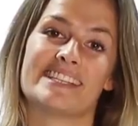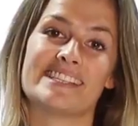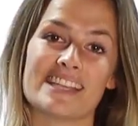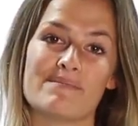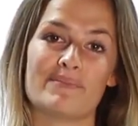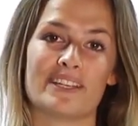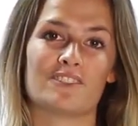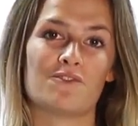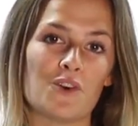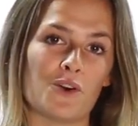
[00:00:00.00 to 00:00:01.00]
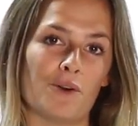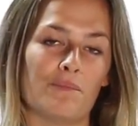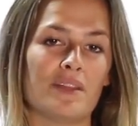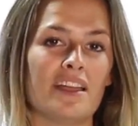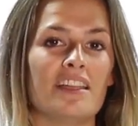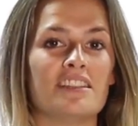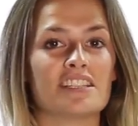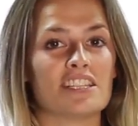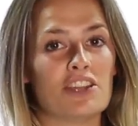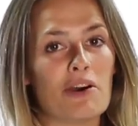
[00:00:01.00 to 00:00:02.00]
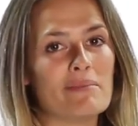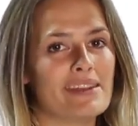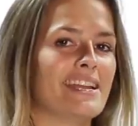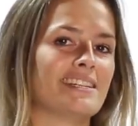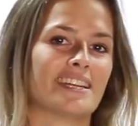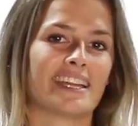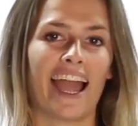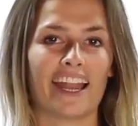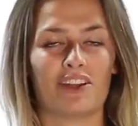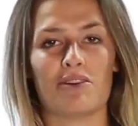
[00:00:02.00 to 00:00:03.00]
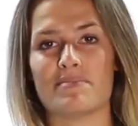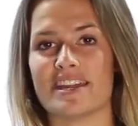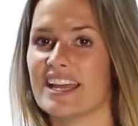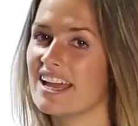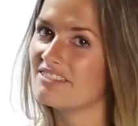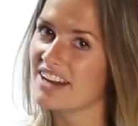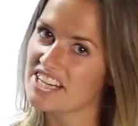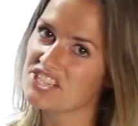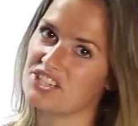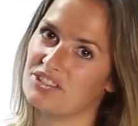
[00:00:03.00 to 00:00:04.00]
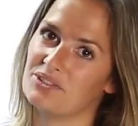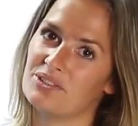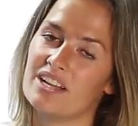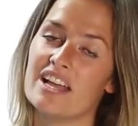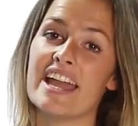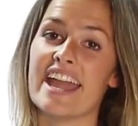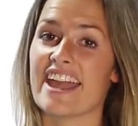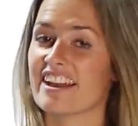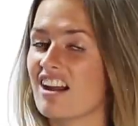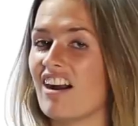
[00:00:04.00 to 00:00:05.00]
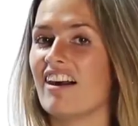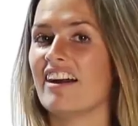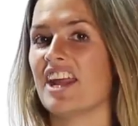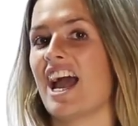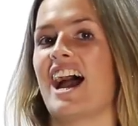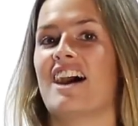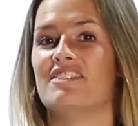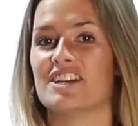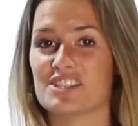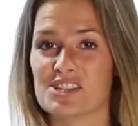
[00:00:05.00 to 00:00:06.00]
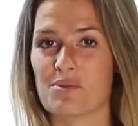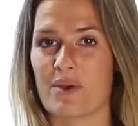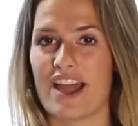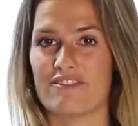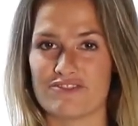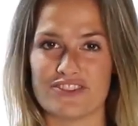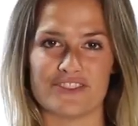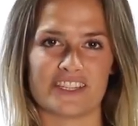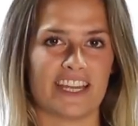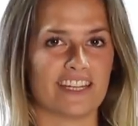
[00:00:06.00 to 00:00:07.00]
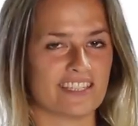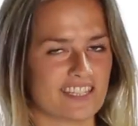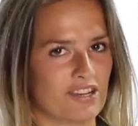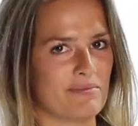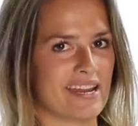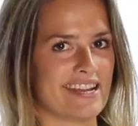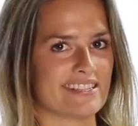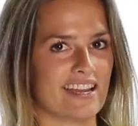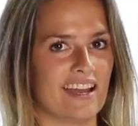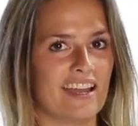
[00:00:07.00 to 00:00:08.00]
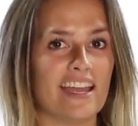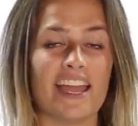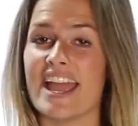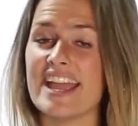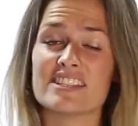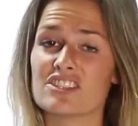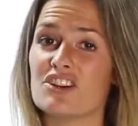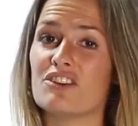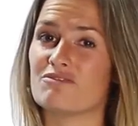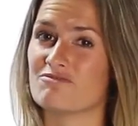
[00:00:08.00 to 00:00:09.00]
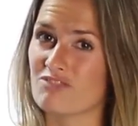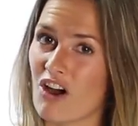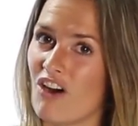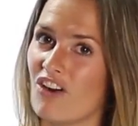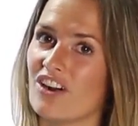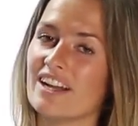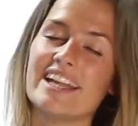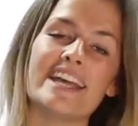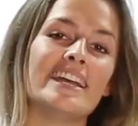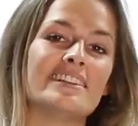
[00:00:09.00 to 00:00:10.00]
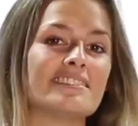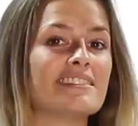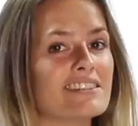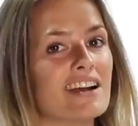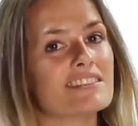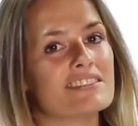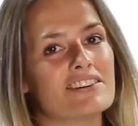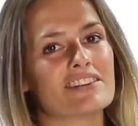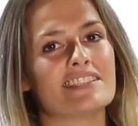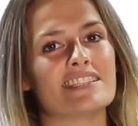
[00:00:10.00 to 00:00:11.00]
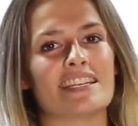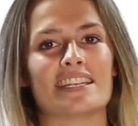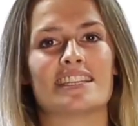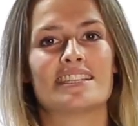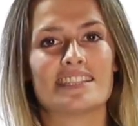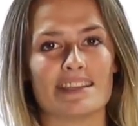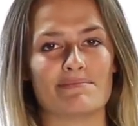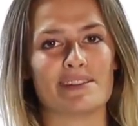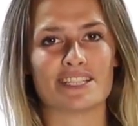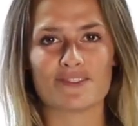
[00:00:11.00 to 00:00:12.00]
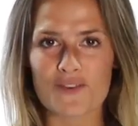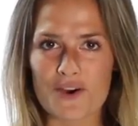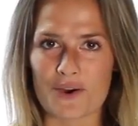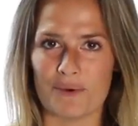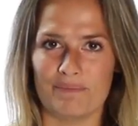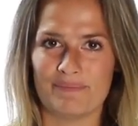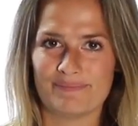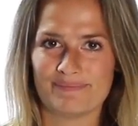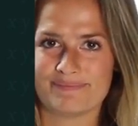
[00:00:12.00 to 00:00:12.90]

in its simplest form, the denominator cannot be irrational. It can't have a square root in its denominator. It's not wrong, it's just not considered the simplest form.